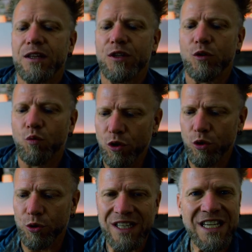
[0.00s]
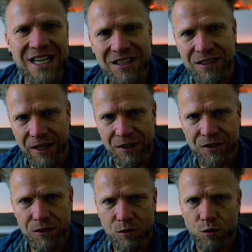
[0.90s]
The world needs
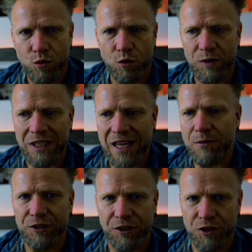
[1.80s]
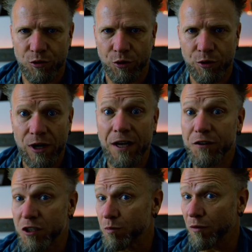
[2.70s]
this to be labeled a disorder, and
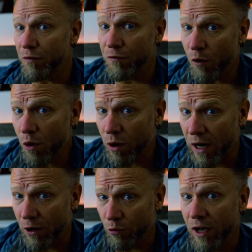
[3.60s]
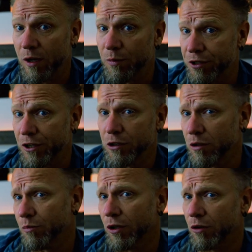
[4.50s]
this is before I read a
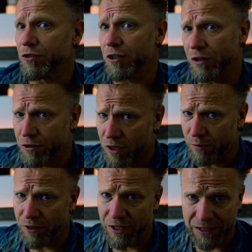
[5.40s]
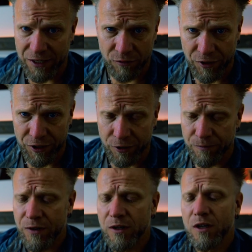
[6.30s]
particular book, which I'm going to talk about in a later
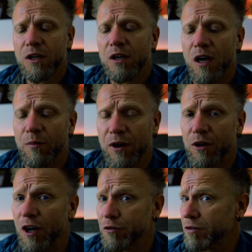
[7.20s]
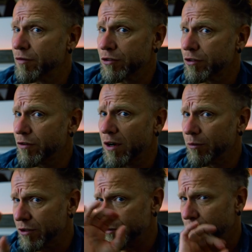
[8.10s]
video, about hunters versus
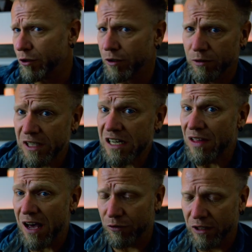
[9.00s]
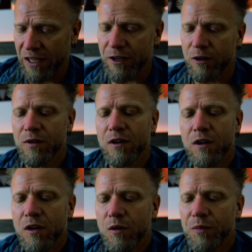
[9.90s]
farmers. We're going to leave that for later.
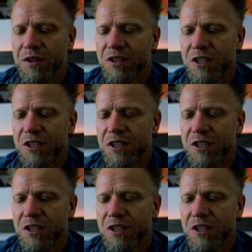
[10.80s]
But he